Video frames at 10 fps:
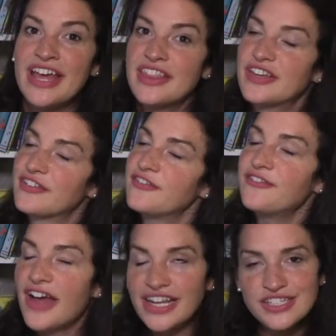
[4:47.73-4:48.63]
They're
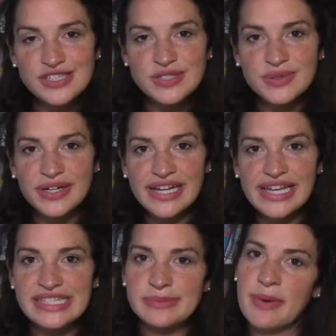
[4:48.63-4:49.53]
funny
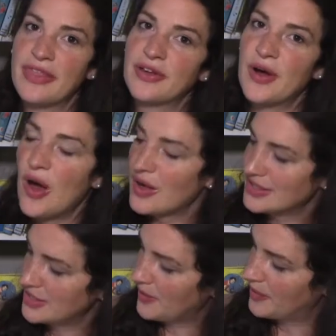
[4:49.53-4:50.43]
stories, but they're
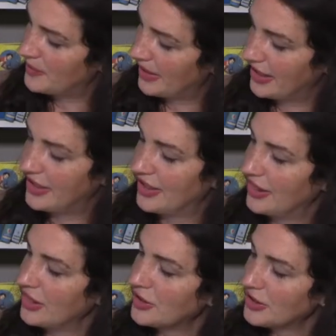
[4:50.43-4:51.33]
also a really good
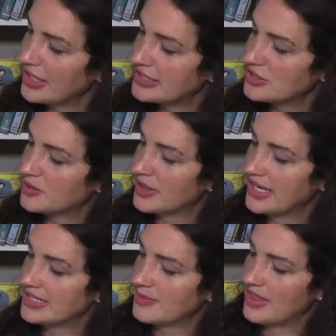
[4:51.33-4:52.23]
learning
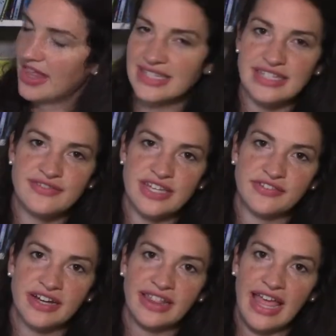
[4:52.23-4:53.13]
stories with lots of
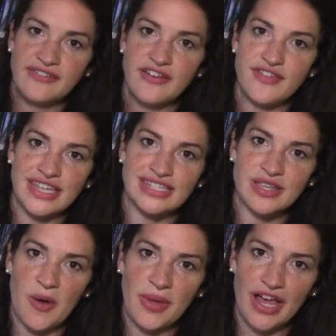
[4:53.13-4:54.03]
different life events
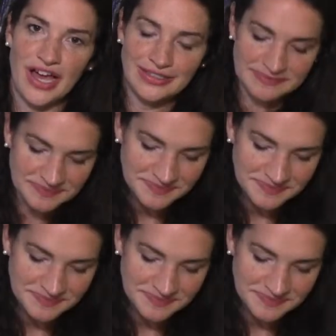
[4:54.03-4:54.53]
going on.